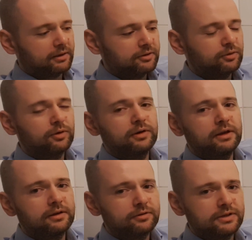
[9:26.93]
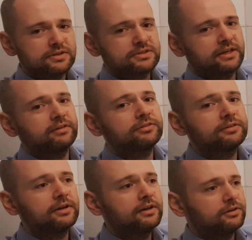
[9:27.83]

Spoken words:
your increased skills.